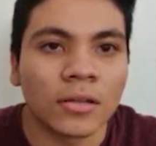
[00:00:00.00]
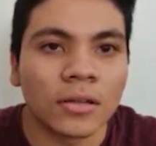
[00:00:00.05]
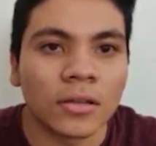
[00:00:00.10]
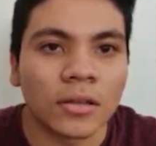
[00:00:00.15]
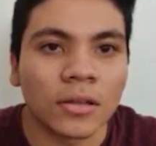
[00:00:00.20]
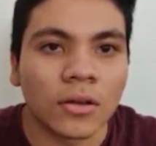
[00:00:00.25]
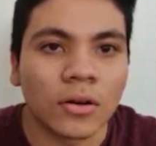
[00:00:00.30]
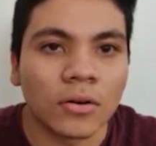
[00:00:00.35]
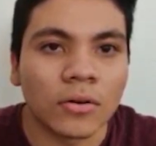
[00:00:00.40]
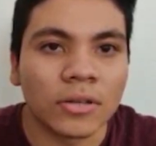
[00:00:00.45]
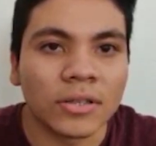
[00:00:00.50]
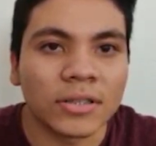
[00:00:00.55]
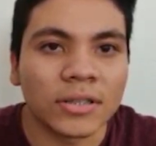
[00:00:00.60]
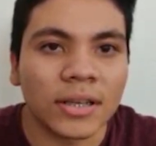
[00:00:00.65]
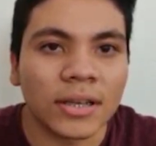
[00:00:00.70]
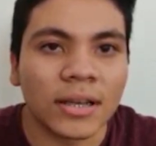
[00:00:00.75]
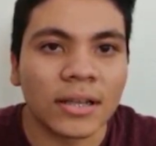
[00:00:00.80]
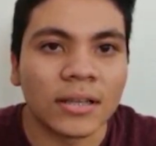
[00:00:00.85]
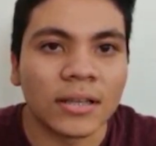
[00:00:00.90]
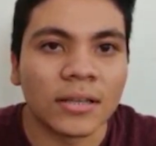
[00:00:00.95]
theories
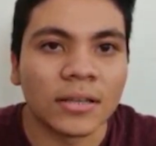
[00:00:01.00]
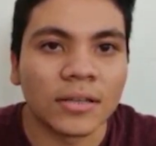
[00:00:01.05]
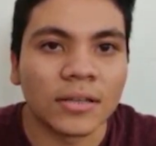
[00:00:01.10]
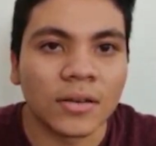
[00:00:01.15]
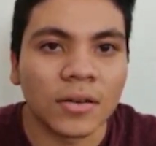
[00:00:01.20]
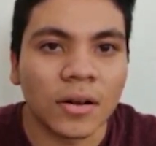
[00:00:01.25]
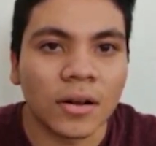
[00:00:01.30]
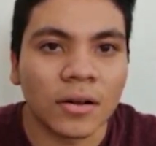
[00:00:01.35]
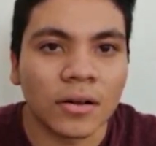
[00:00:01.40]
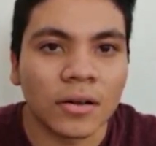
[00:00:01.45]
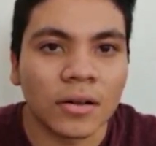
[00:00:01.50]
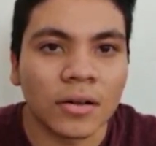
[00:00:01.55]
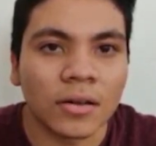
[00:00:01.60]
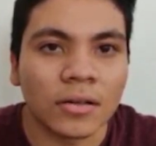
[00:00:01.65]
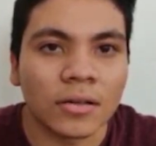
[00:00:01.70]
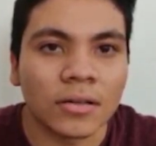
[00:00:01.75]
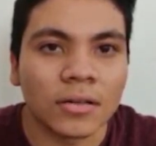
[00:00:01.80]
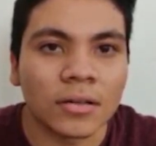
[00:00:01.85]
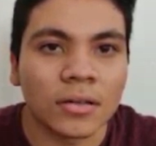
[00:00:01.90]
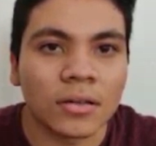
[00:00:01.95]
and literary
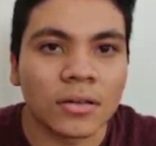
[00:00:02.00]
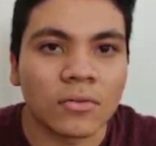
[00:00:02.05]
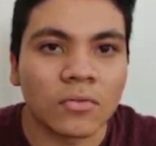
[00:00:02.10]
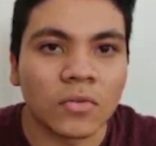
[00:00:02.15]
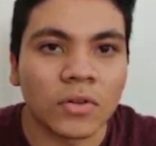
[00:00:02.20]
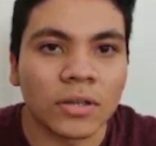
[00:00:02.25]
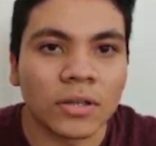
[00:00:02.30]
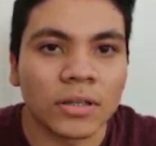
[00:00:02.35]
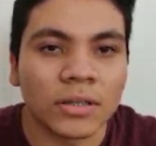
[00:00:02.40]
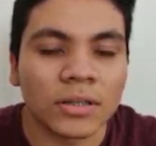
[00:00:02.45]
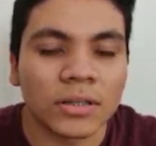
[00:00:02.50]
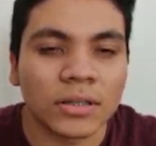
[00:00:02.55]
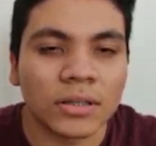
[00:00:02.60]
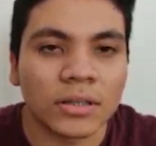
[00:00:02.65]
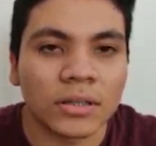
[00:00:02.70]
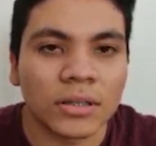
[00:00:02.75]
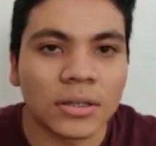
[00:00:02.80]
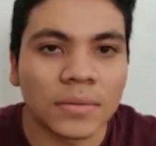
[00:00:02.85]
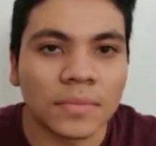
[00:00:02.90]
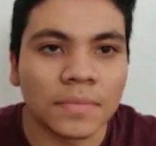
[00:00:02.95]

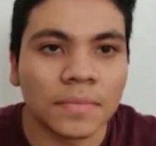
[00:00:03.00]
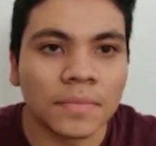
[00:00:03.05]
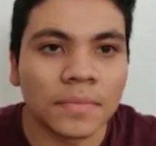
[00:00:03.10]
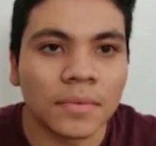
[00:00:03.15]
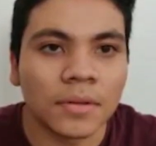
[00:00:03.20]
criticism,